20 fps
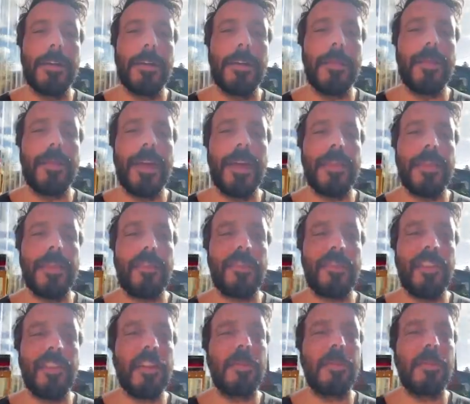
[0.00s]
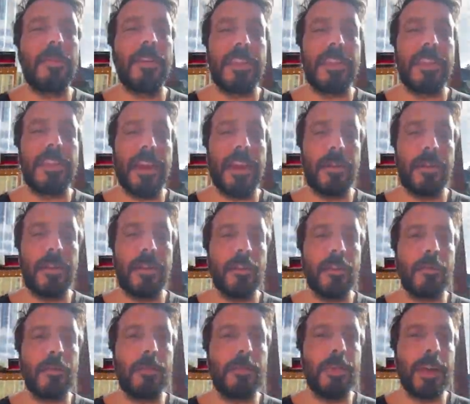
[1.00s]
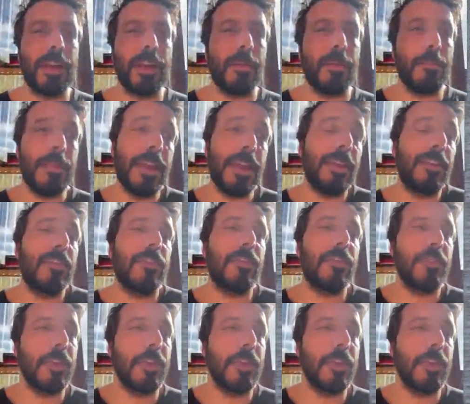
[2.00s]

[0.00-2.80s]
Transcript: than the standard blank that I would use. But it makes,